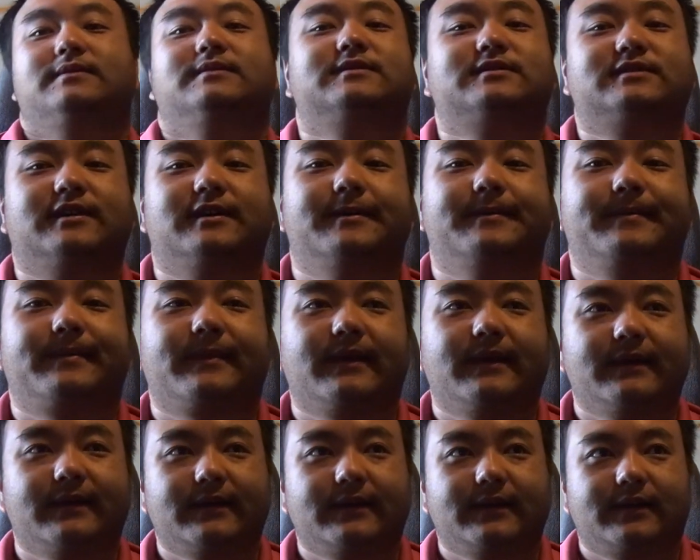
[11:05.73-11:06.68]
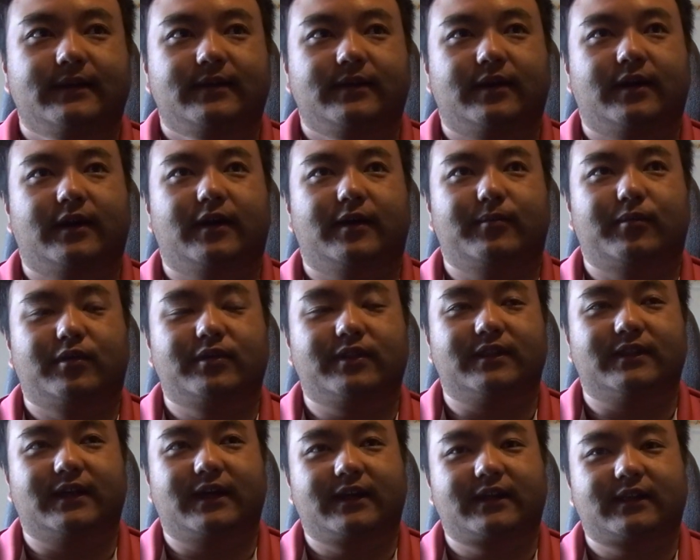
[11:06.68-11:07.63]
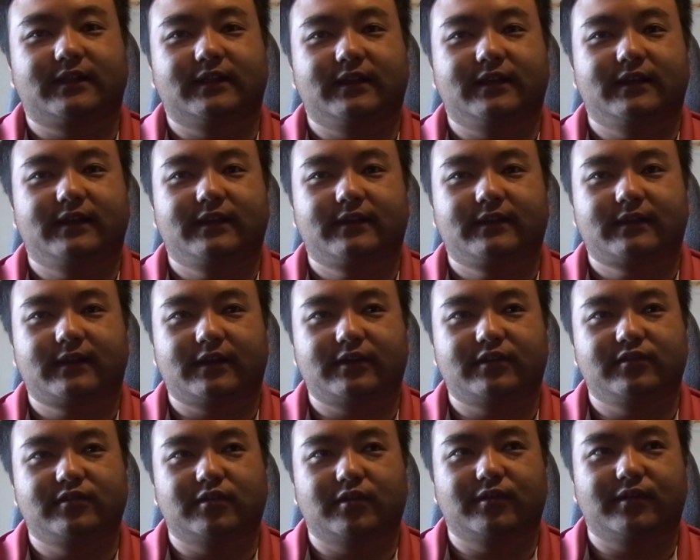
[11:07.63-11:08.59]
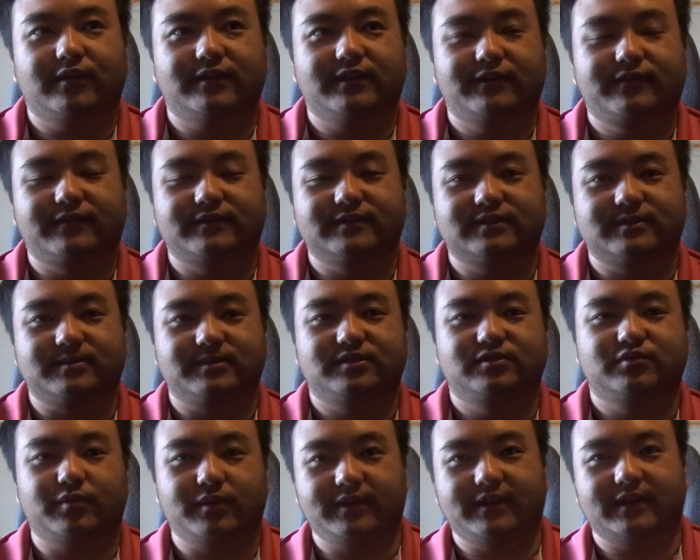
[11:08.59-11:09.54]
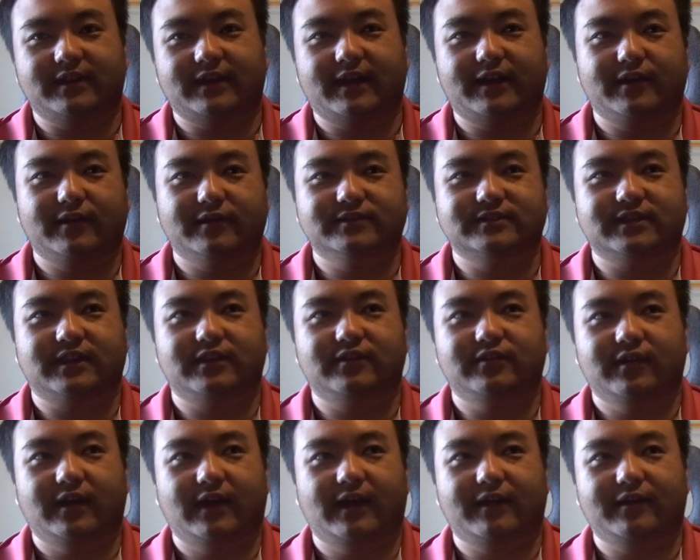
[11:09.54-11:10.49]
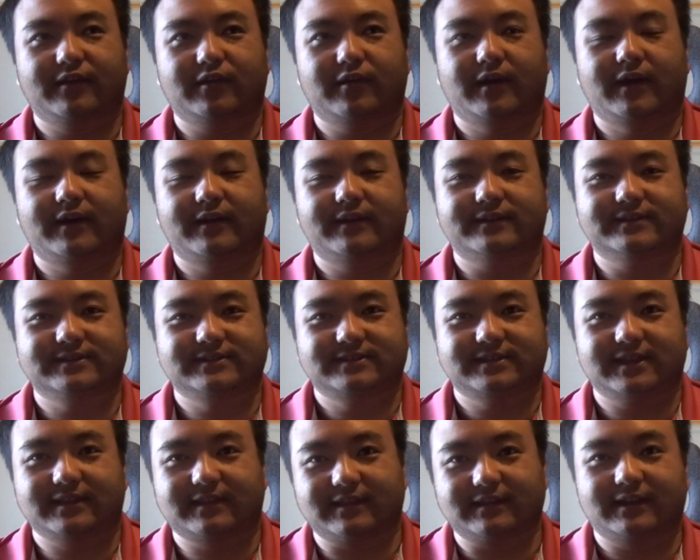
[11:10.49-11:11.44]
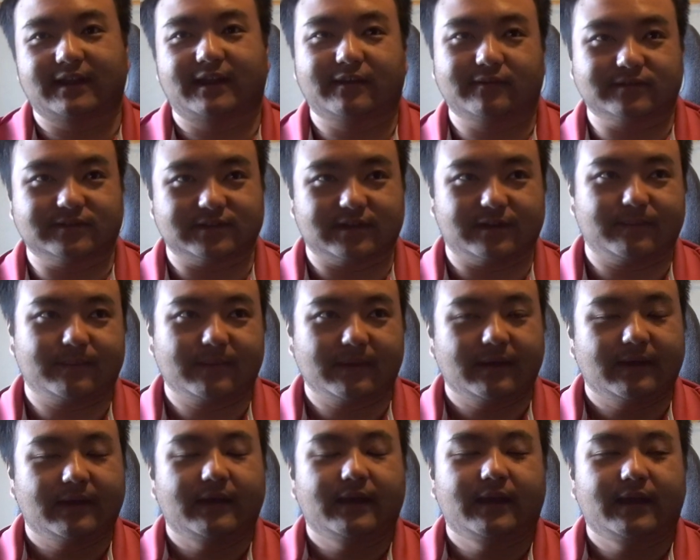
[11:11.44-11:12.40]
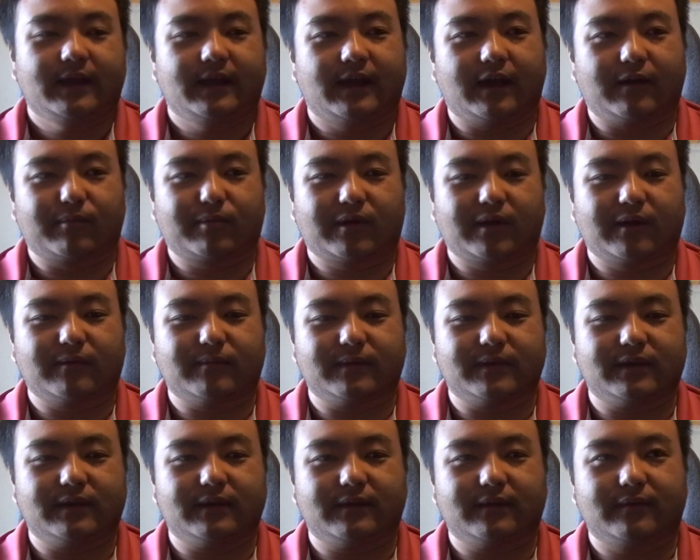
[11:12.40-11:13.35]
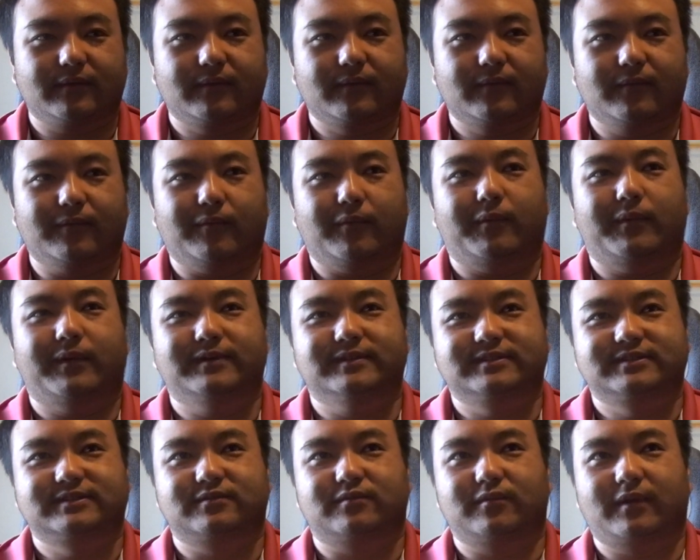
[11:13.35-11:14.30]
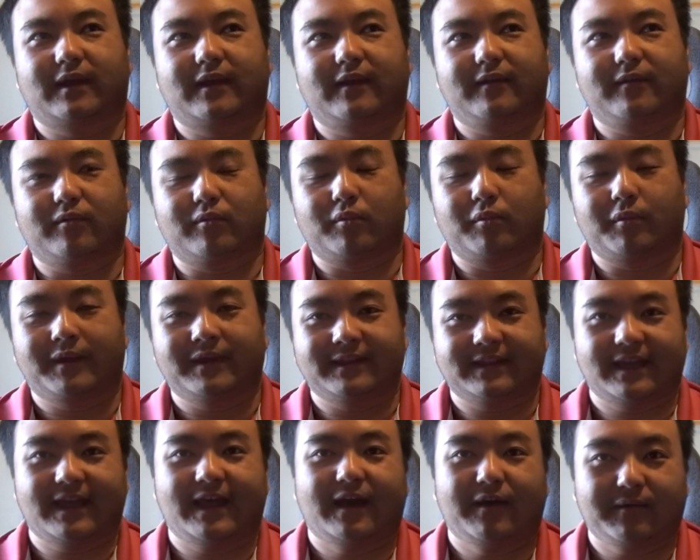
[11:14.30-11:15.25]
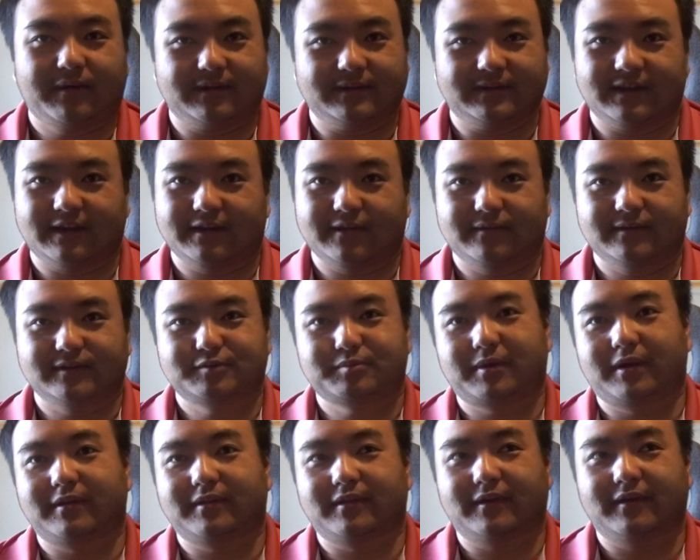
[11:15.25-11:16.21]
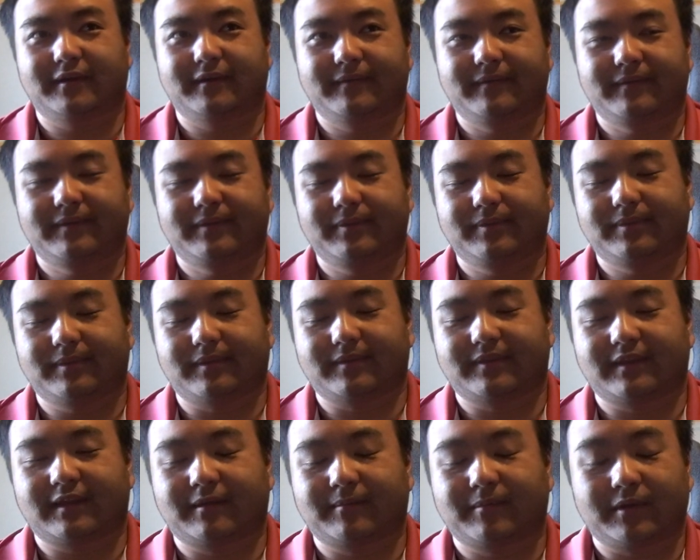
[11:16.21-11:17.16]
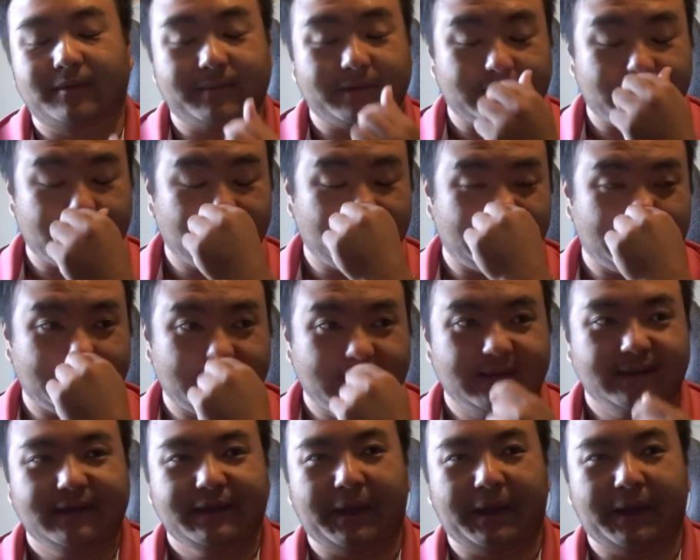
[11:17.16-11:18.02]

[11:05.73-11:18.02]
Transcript: So more than likely, I do know the differences between the dynos, and I do know how to set the dynos up. Probably once I rent out a dyno, that's probably the thing I'm going to be doing.